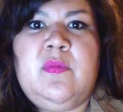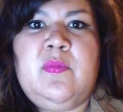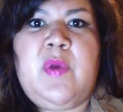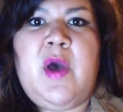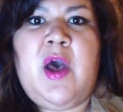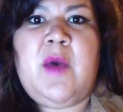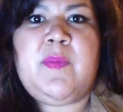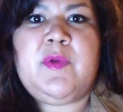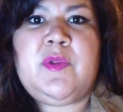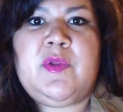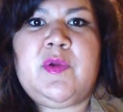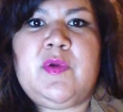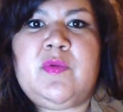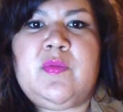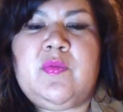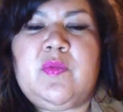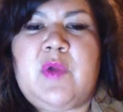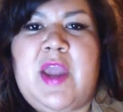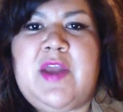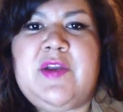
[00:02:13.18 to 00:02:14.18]
popular
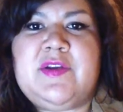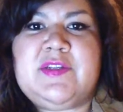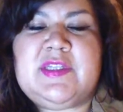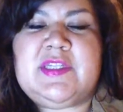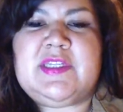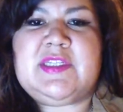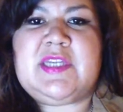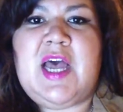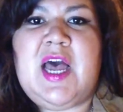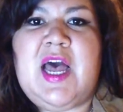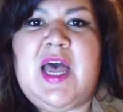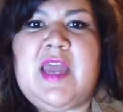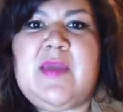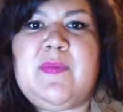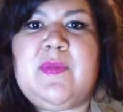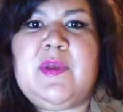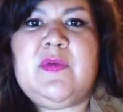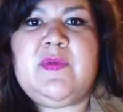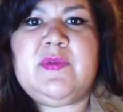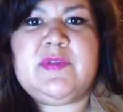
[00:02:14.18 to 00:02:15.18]
writers at the
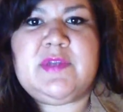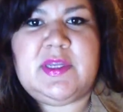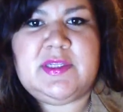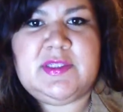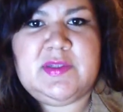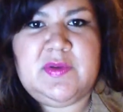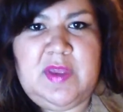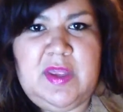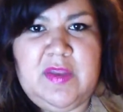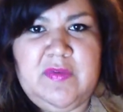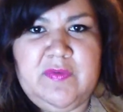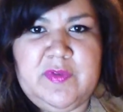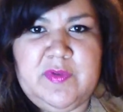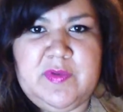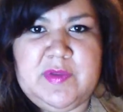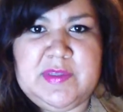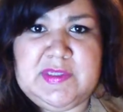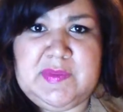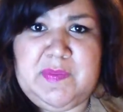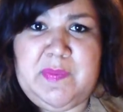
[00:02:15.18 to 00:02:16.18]
time, he was also
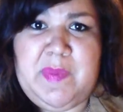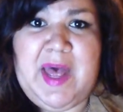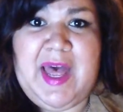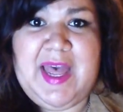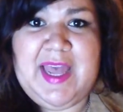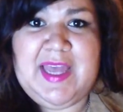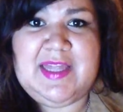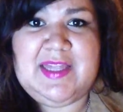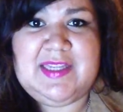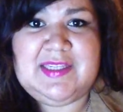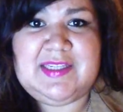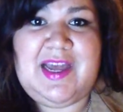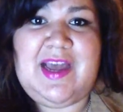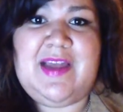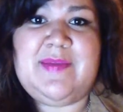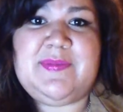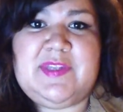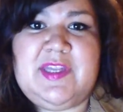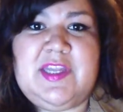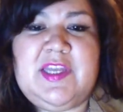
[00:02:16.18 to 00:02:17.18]
influenced by the
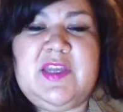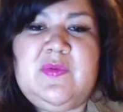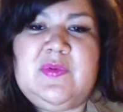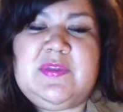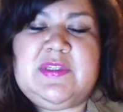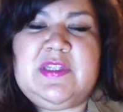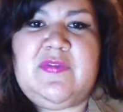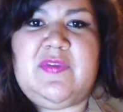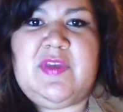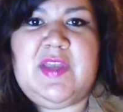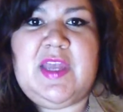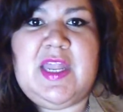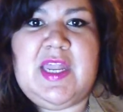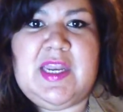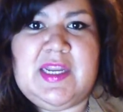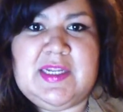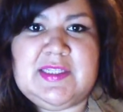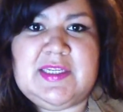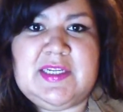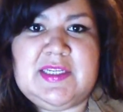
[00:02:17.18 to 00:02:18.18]
times that he was living in
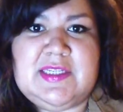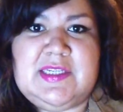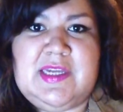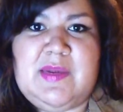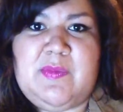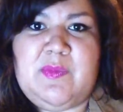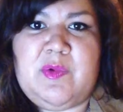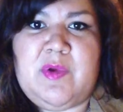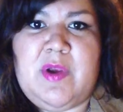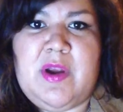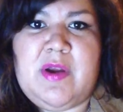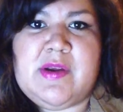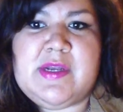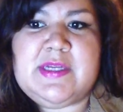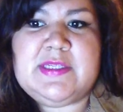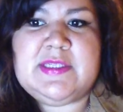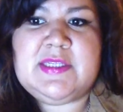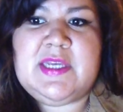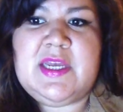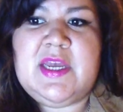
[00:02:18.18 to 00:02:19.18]
and his
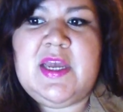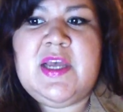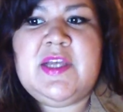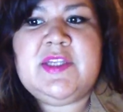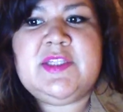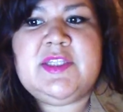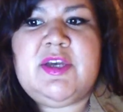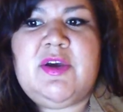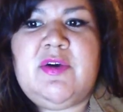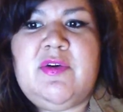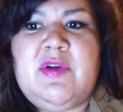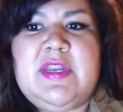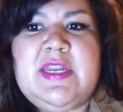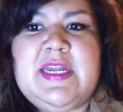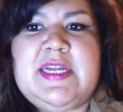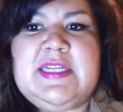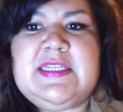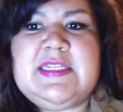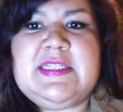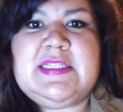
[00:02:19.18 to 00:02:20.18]
contemporaries. So in
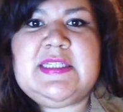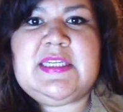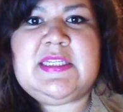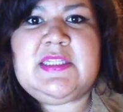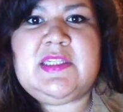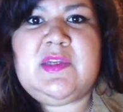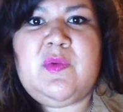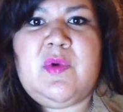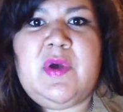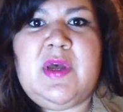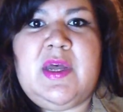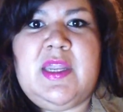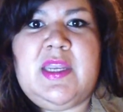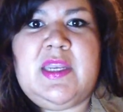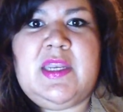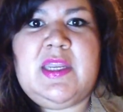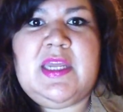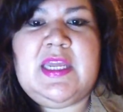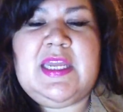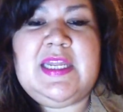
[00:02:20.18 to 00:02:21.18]

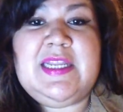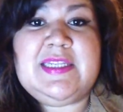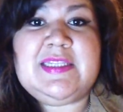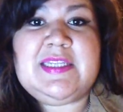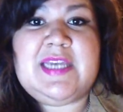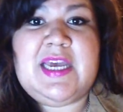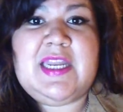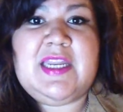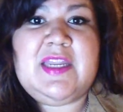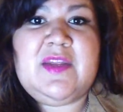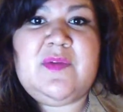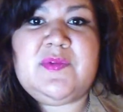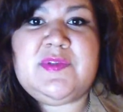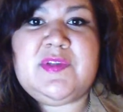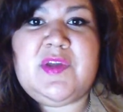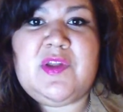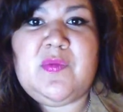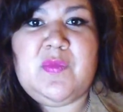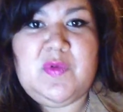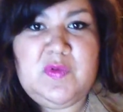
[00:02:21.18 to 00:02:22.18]
1961, he decided he was
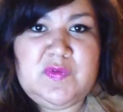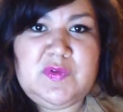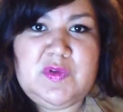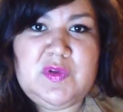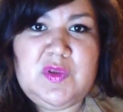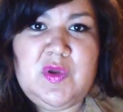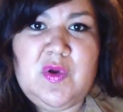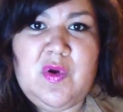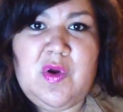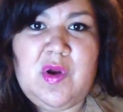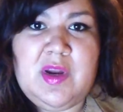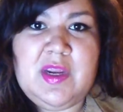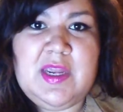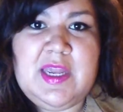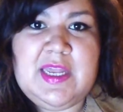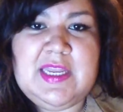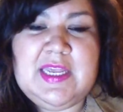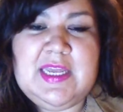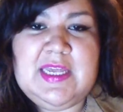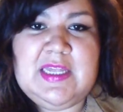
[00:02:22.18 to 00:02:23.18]
going to move to New York,
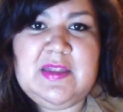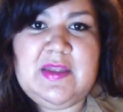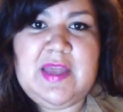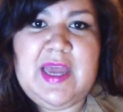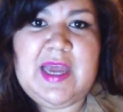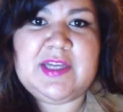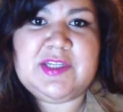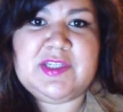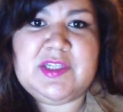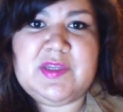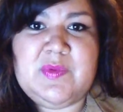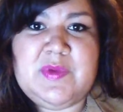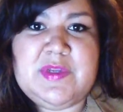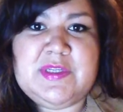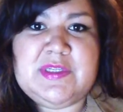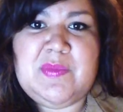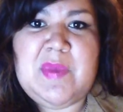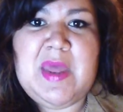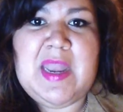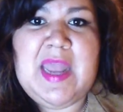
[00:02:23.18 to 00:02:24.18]
and he actually
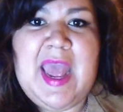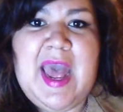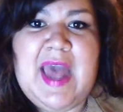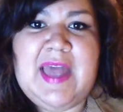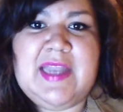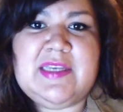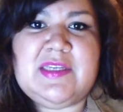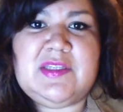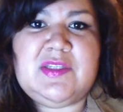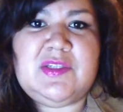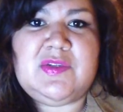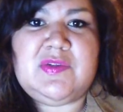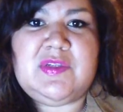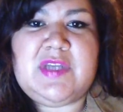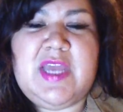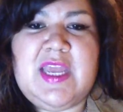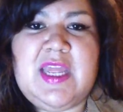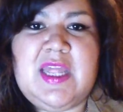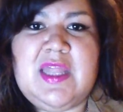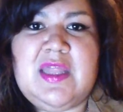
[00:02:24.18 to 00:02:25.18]
went to Manhattan to
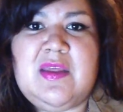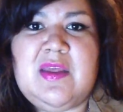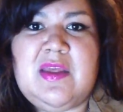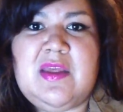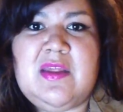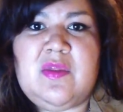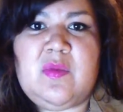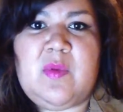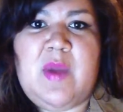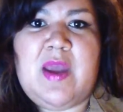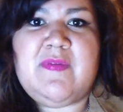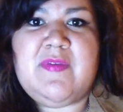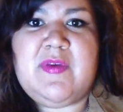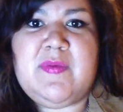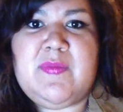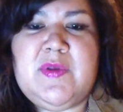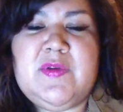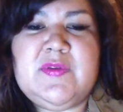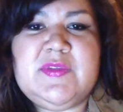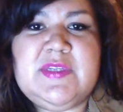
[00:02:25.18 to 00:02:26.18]
take in the
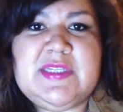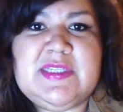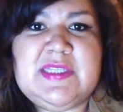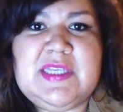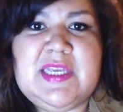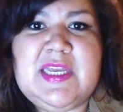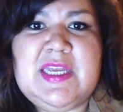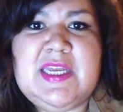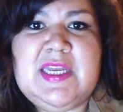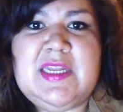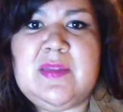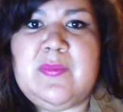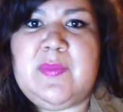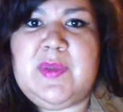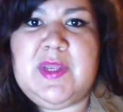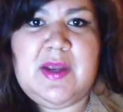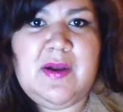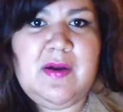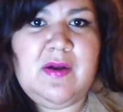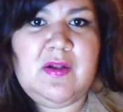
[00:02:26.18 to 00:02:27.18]
thriving music scene, the
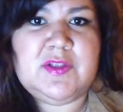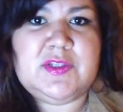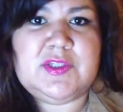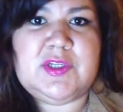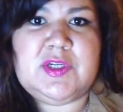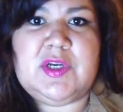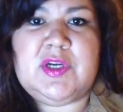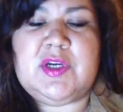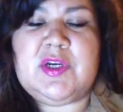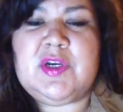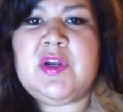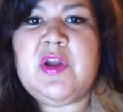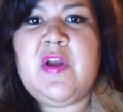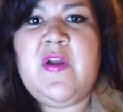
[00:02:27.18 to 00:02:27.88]
beat culture,